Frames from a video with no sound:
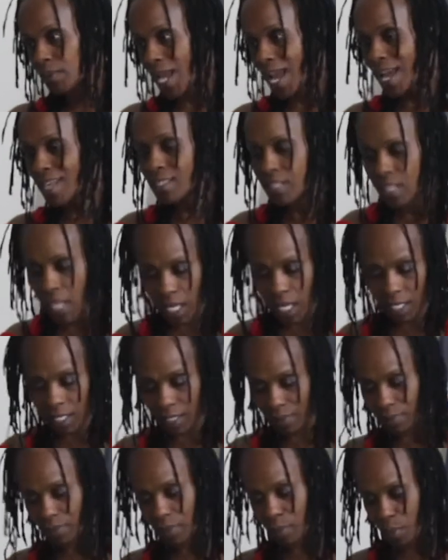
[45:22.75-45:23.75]
I say
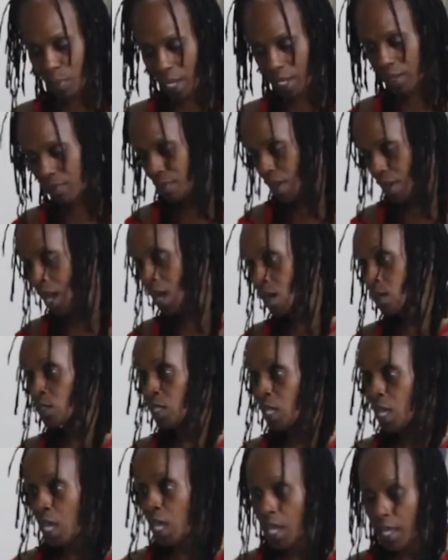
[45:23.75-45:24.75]
give the
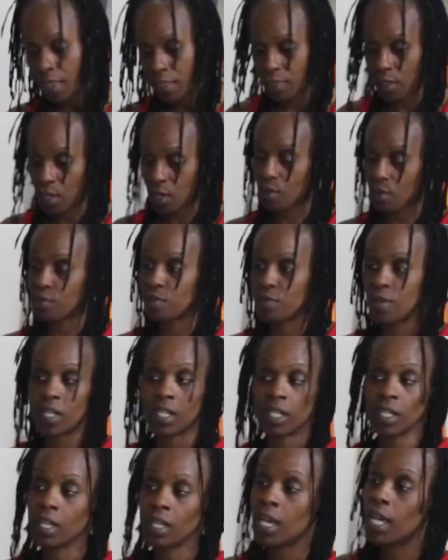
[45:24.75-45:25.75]
pedophiles their
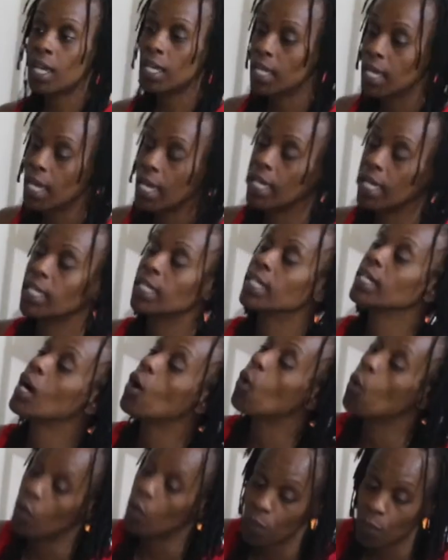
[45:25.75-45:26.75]
fucking
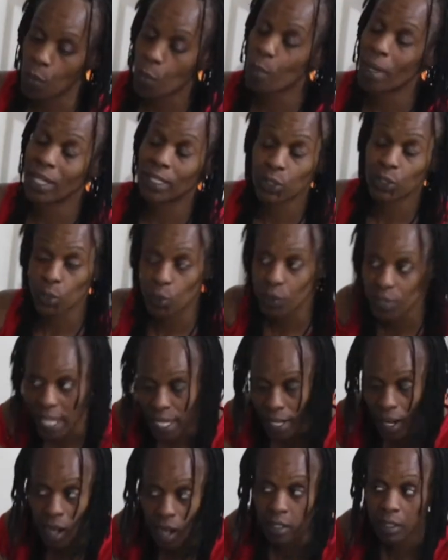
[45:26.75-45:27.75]
based on
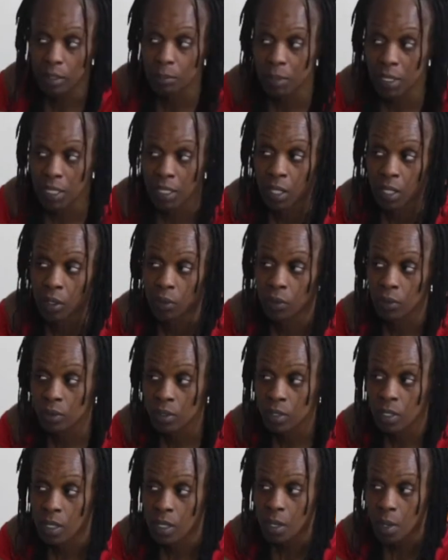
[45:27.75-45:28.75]
that argument alone.
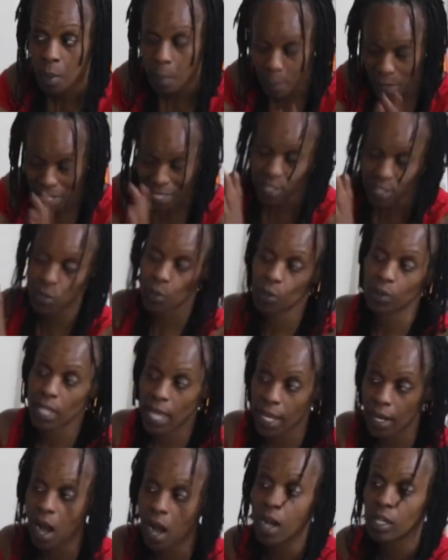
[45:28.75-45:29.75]
Based on
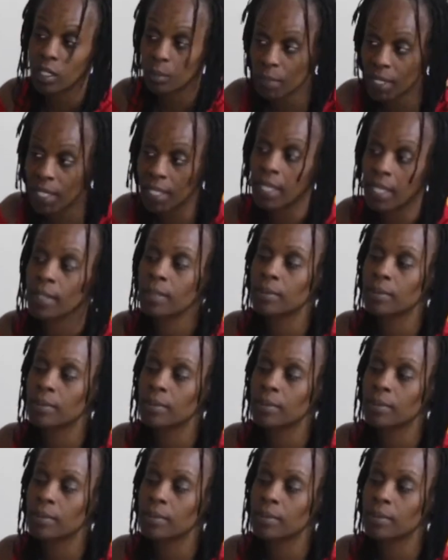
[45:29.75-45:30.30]
that argument.